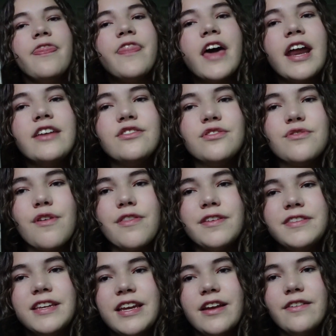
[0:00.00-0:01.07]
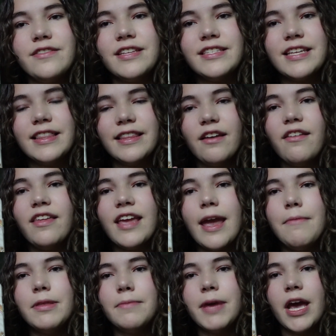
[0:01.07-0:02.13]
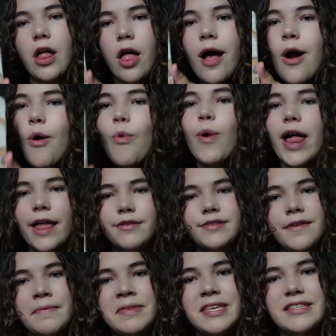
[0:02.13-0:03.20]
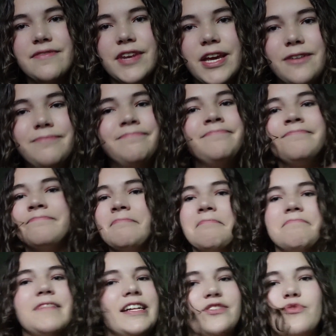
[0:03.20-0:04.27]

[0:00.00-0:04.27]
Thought I'd just throw this in here since it literally came in the mail while I was filming this video. That's